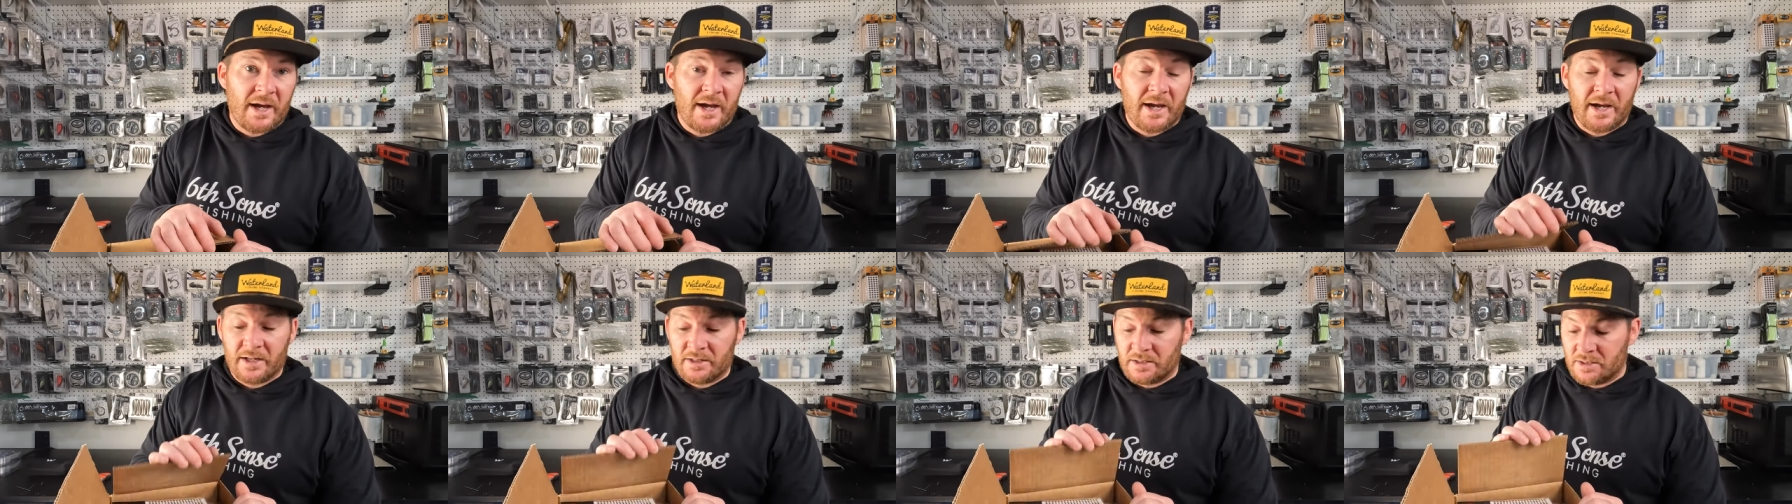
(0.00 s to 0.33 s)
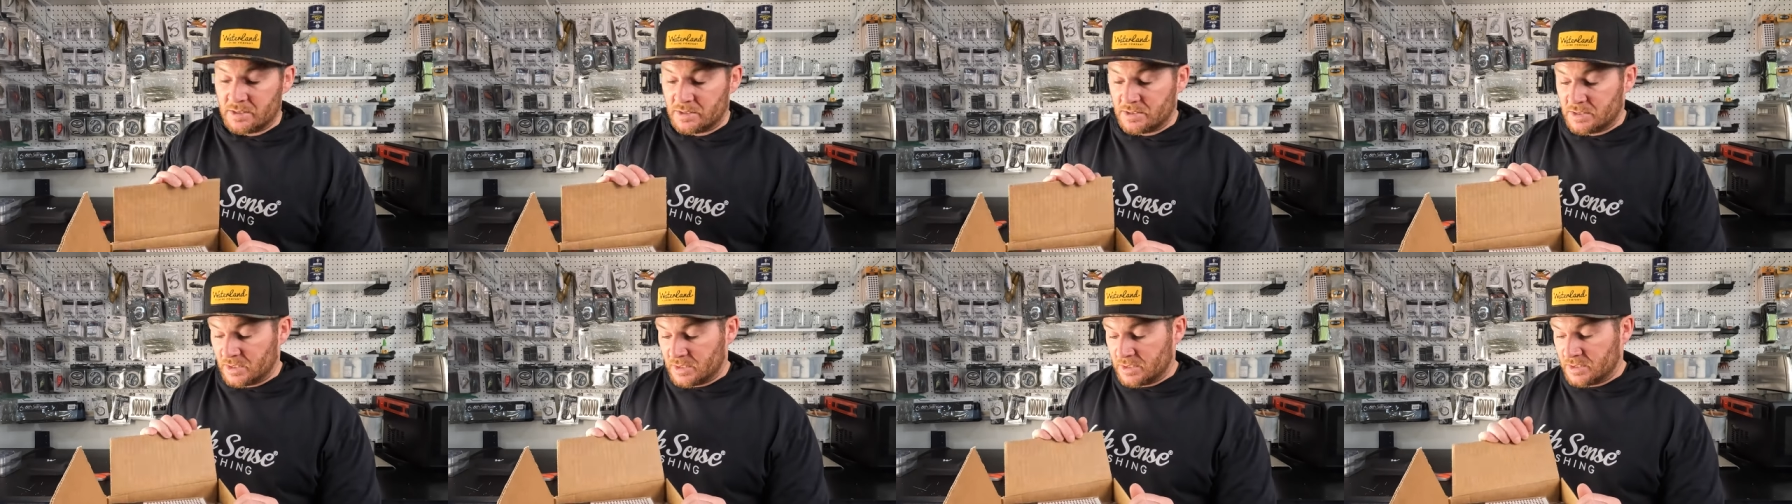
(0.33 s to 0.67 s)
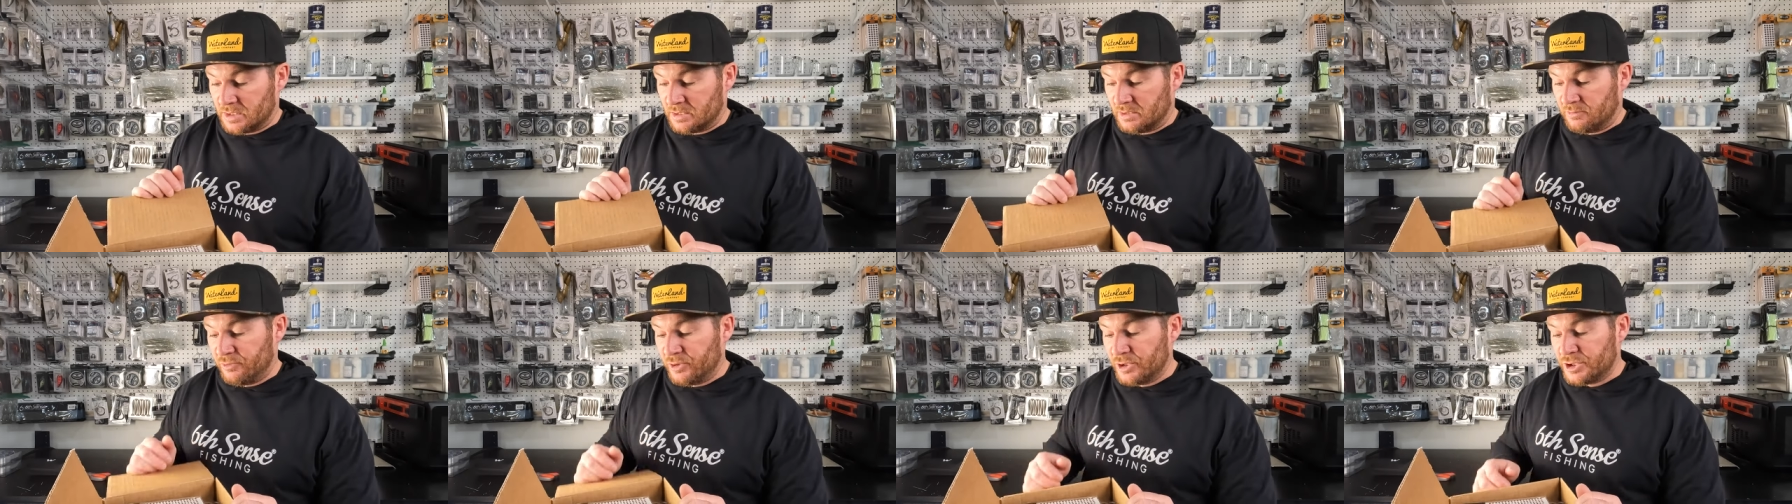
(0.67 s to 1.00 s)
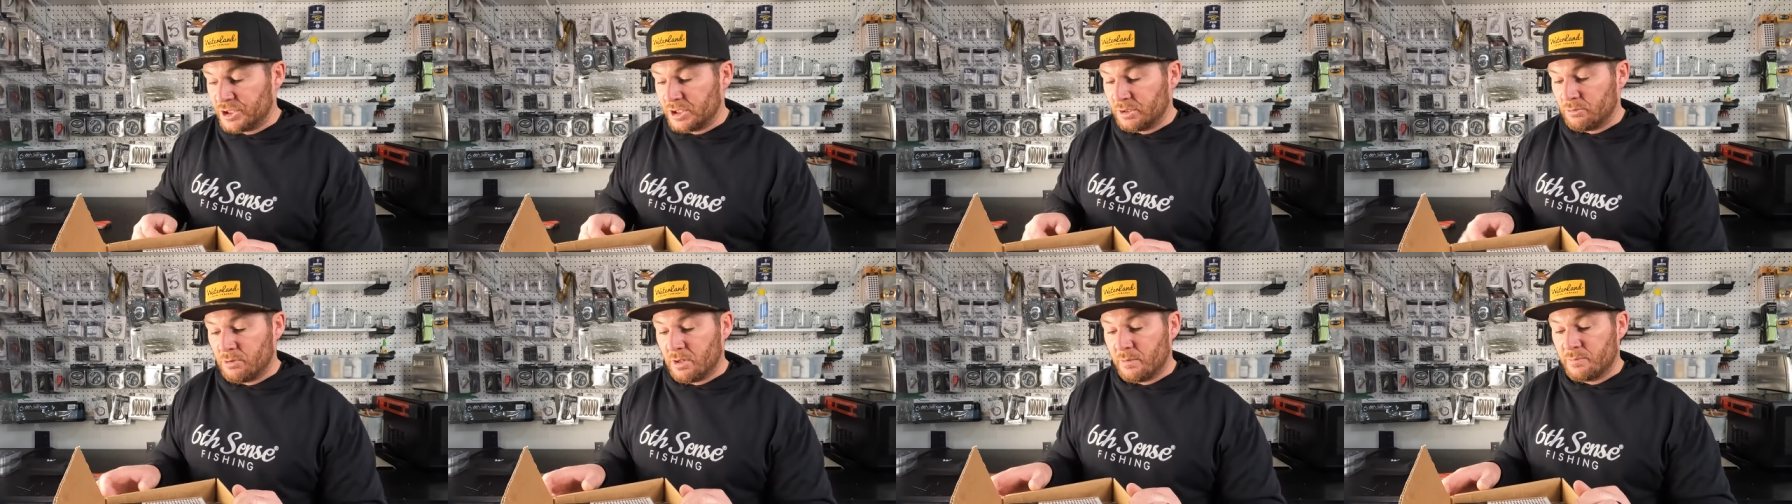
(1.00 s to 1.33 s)
at the Sixth Sense
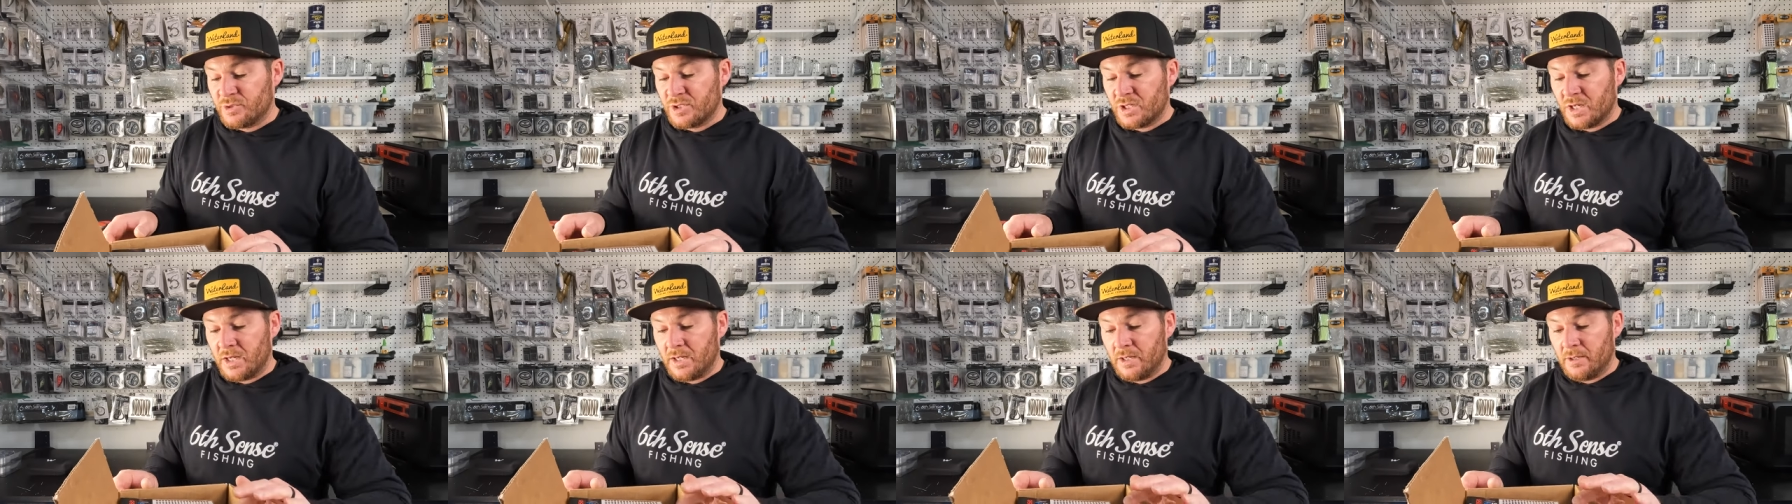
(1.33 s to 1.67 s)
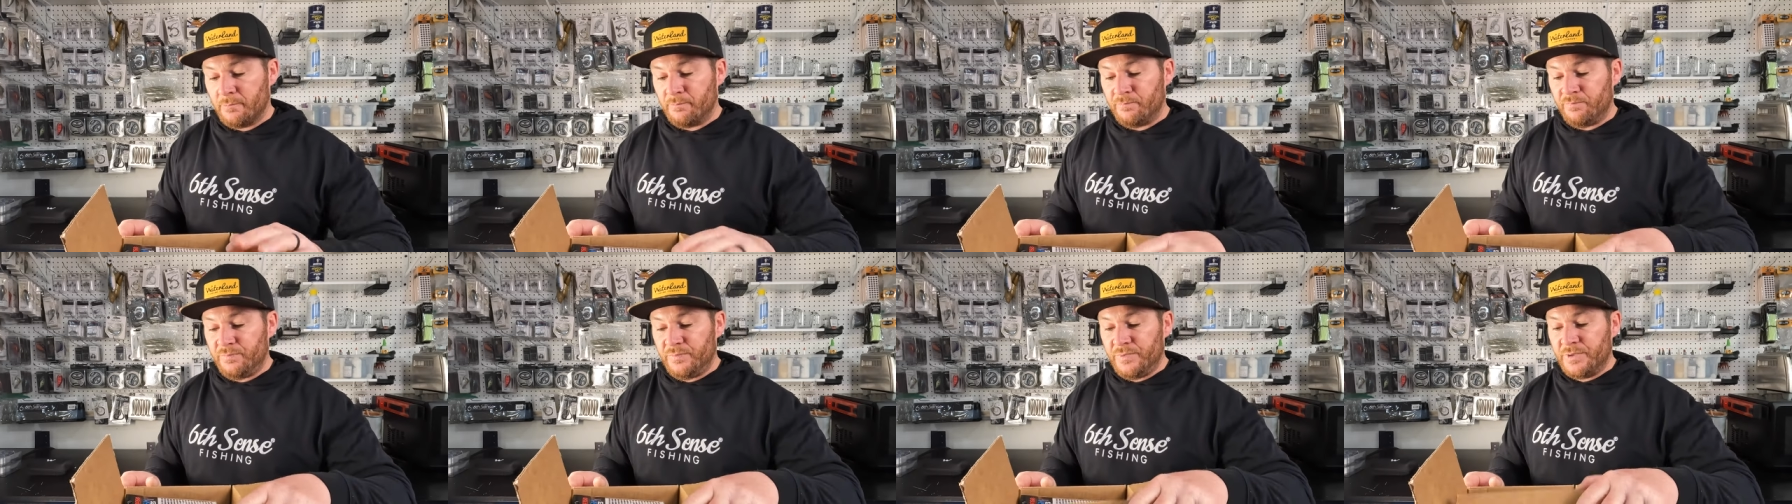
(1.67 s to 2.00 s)
Fishing website.